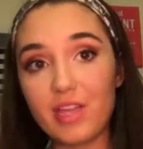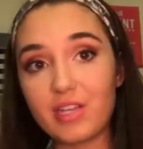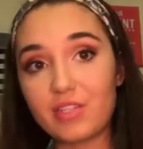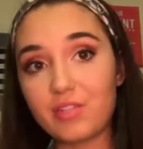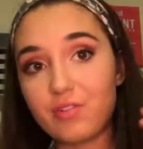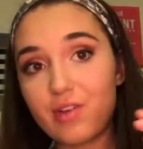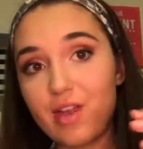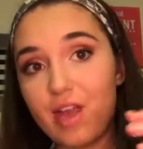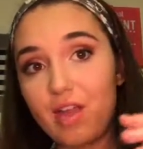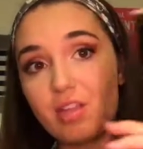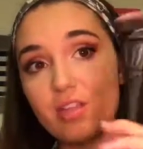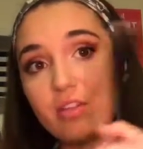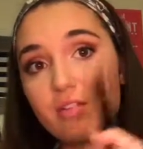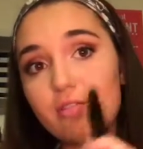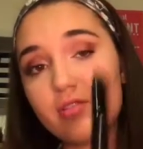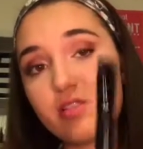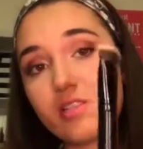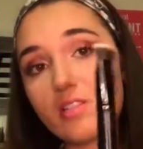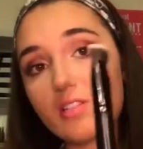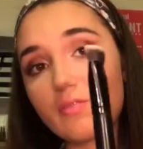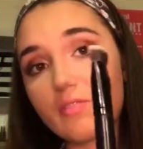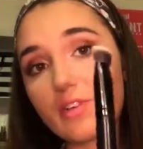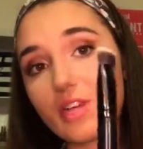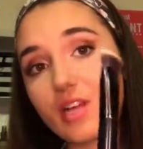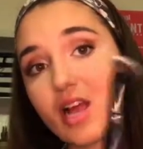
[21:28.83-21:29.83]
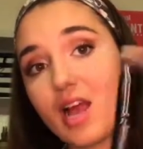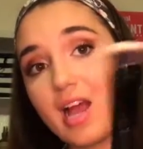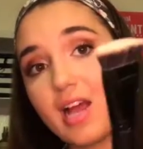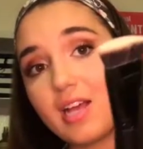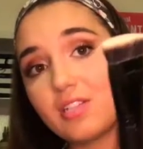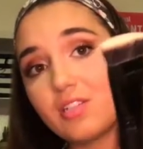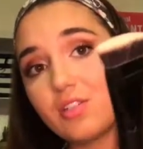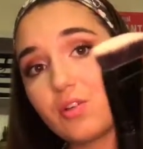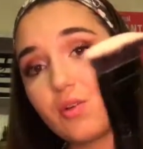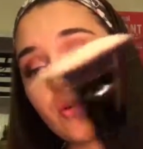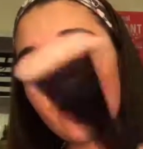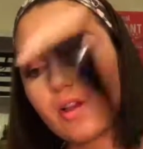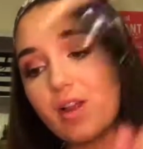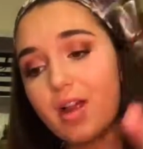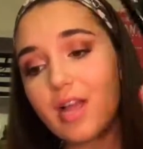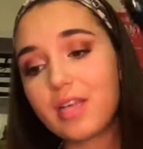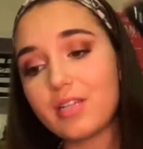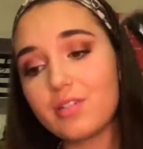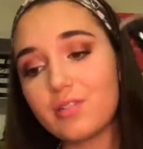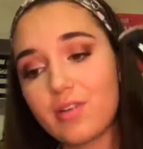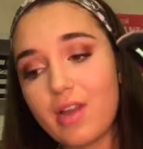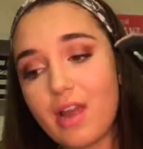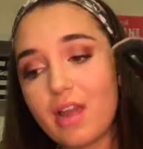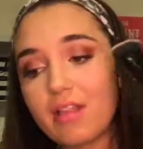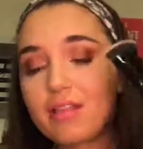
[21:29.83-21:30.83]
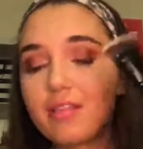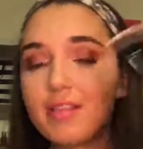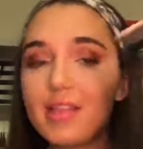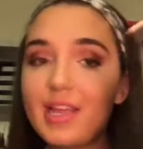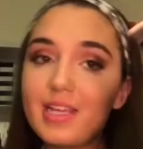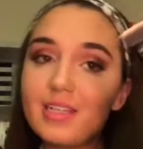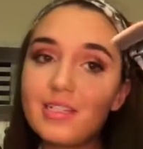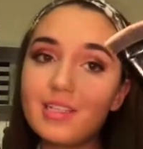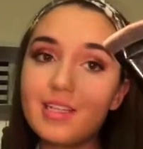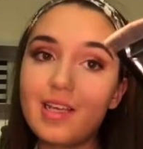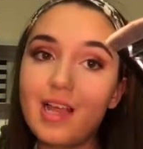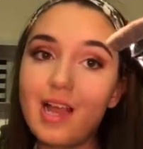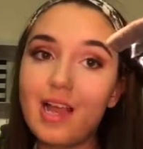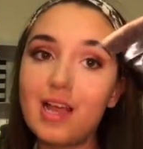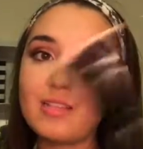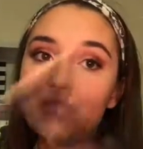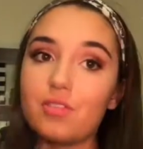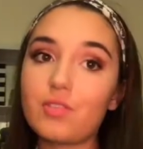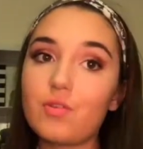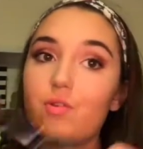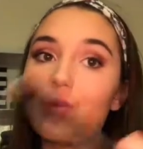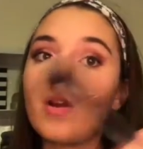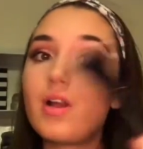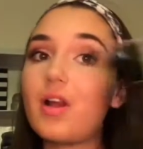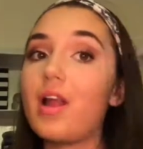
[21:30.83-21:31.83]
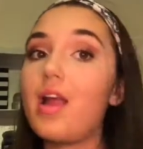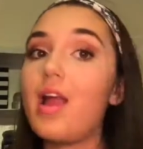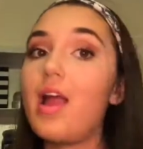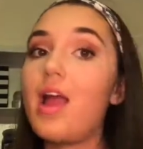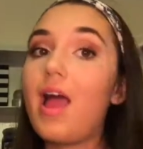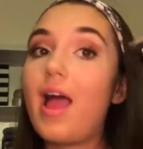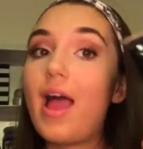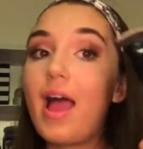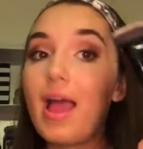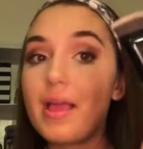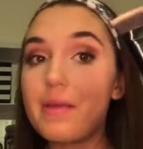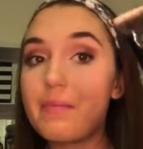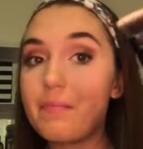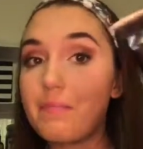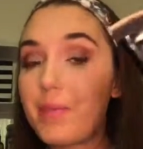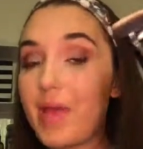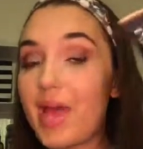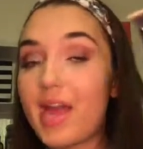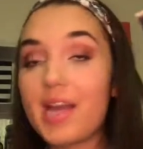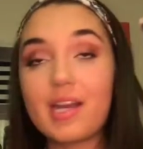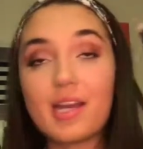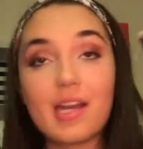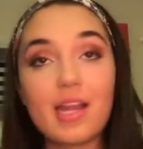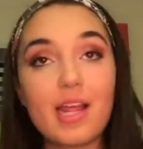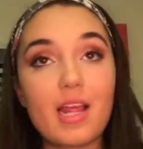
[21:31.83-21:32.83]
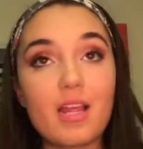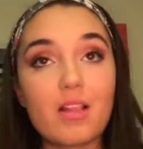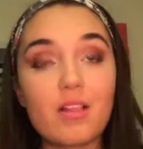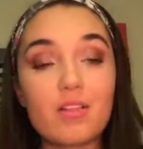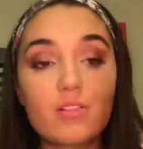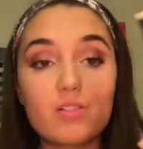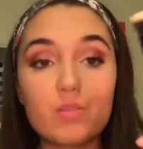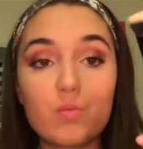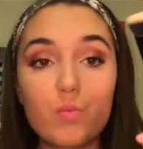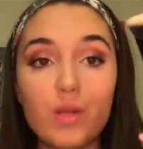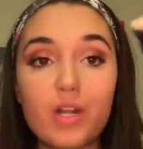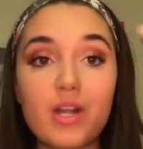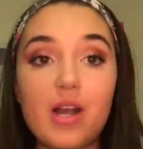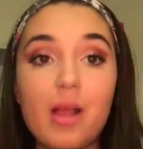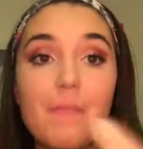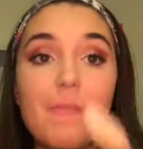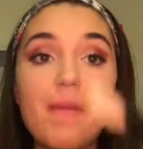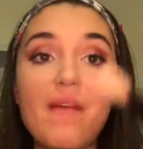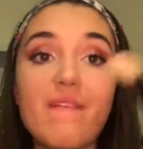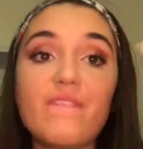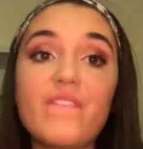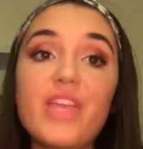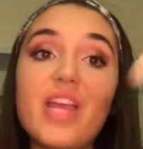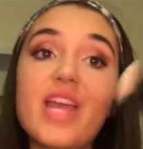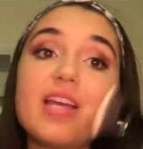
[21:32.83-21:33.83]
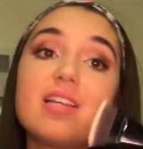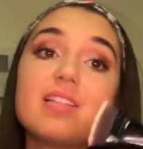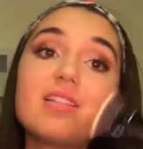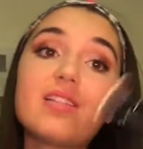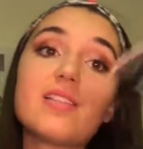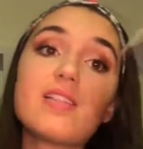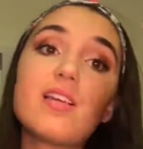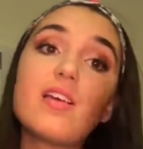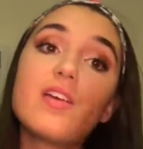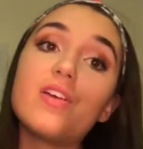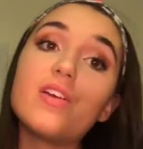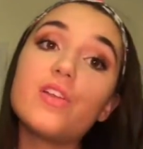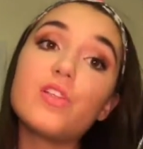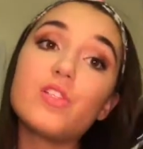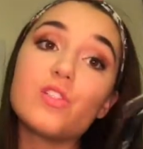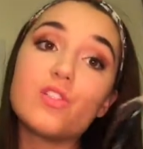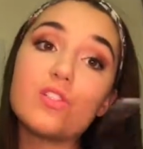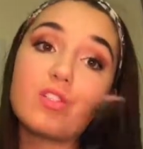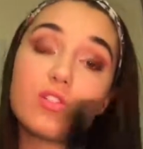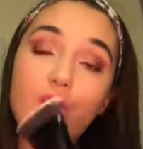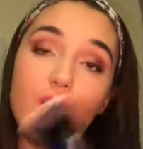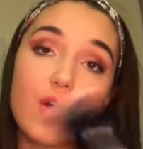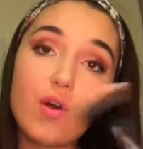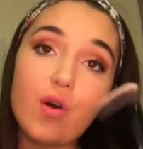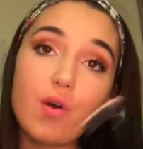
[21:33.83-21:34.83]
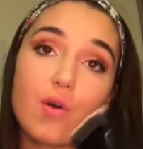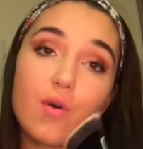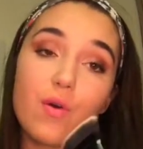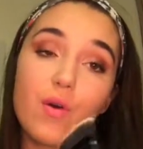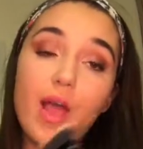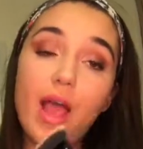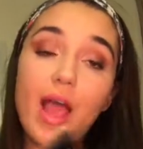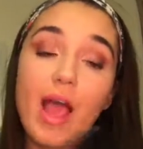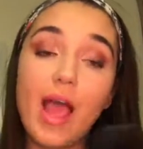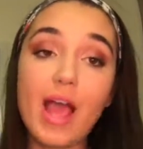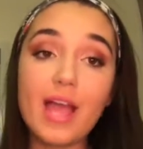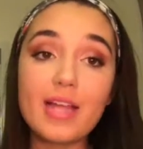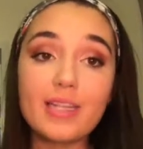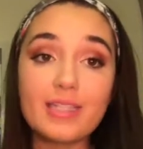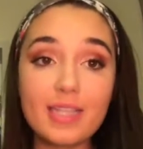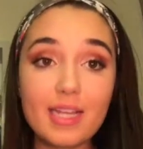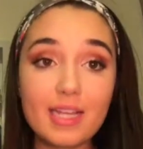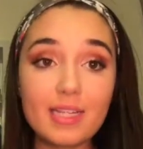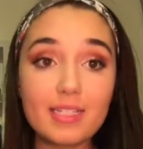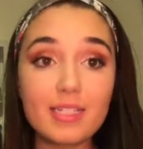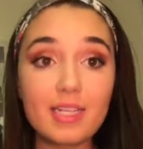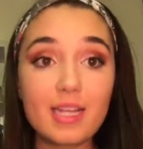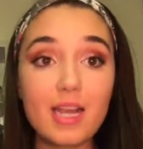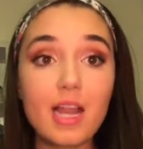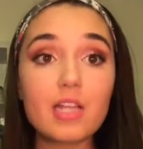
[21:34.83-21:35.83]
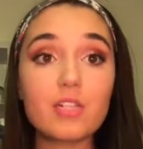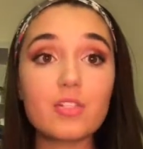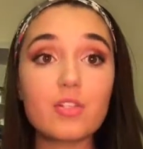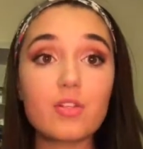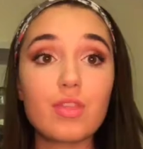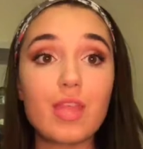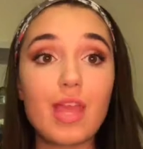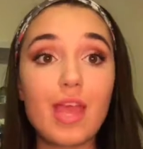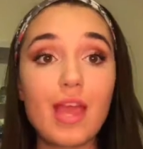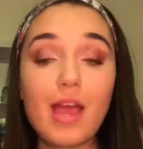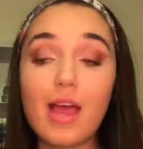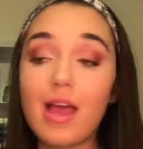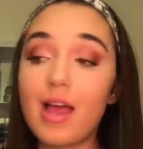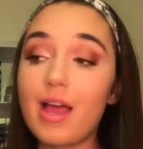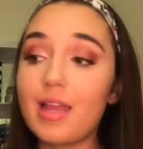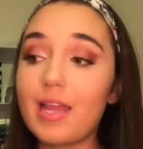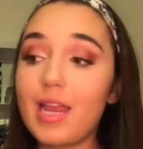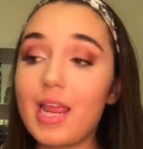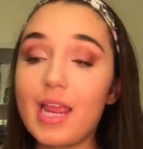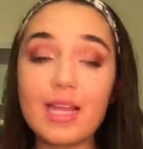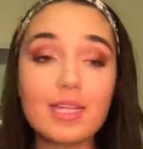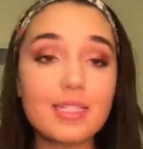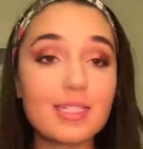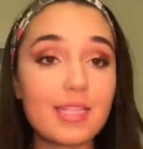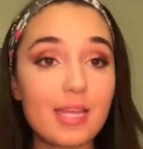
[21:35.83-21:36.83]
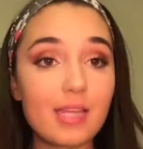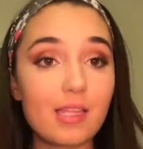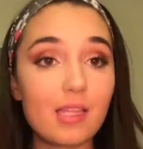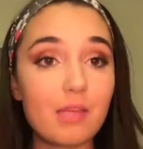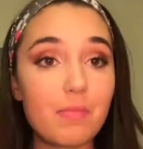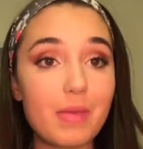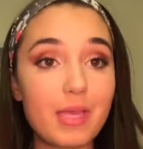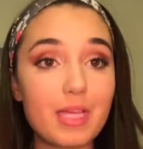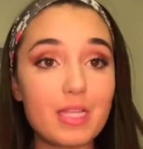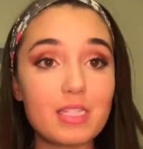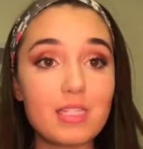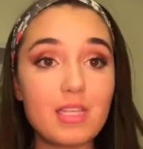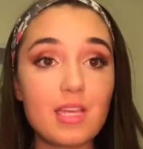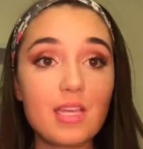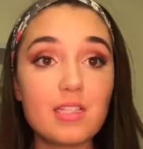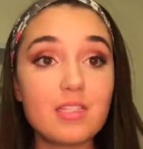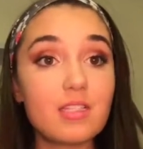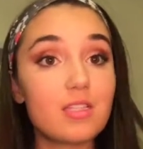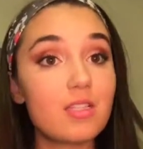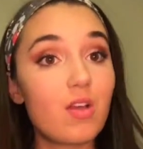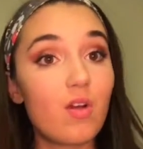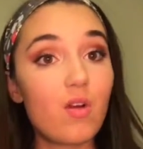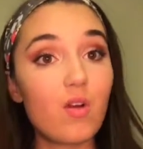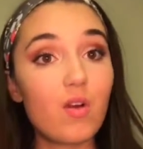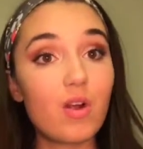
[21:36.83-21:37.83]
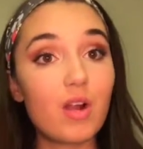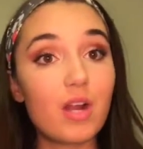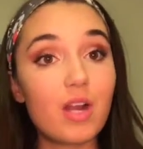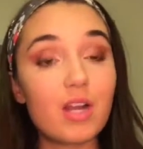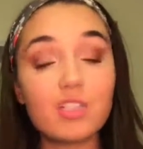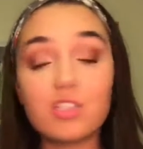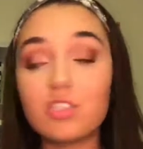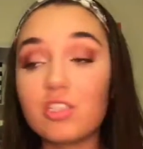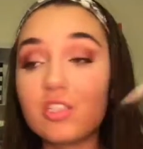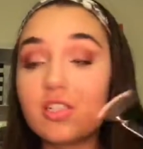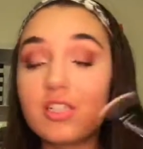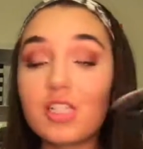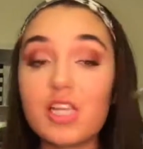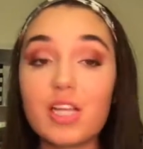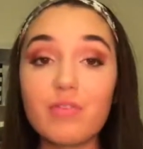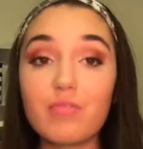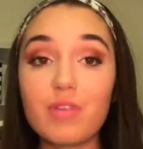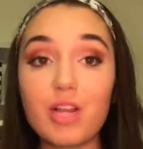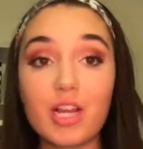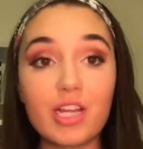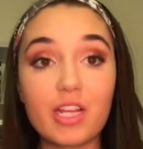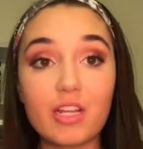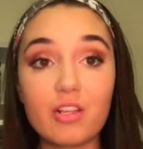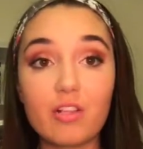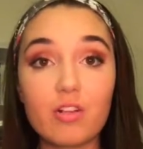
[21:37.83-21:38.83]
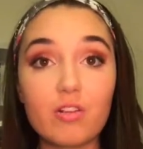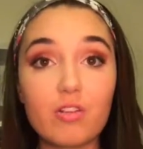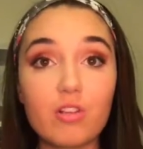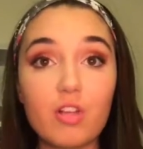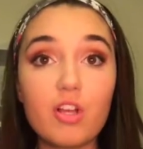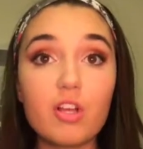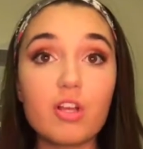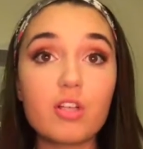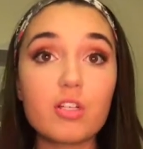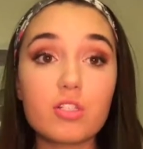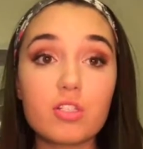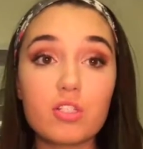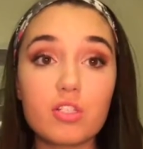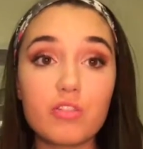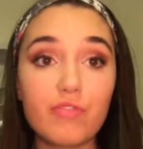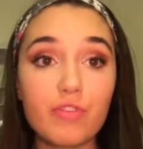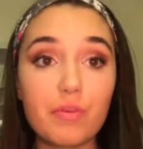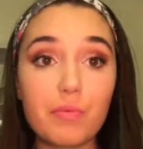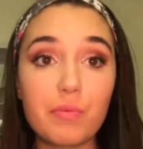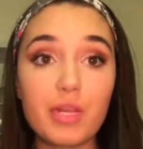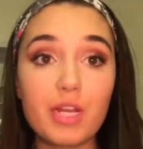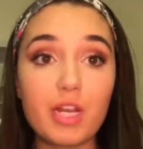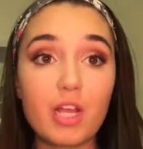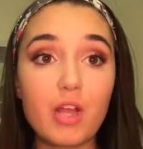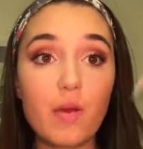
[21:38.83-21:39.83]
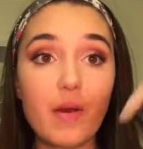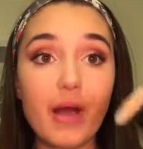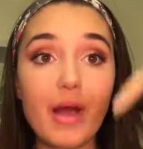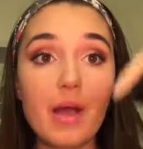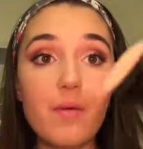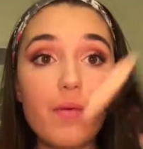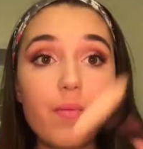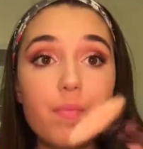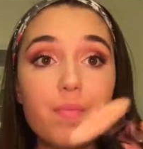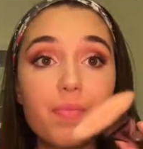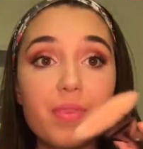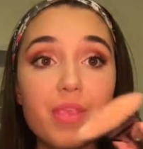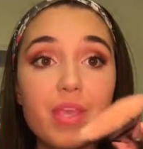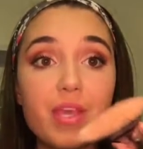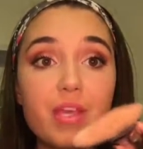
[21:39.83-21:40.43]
I do not use this for contour. I do not like to contour. I'm bad at it. It looks weird on my face. So I tend to not do that on a daily basis or just a regular look for me to go out.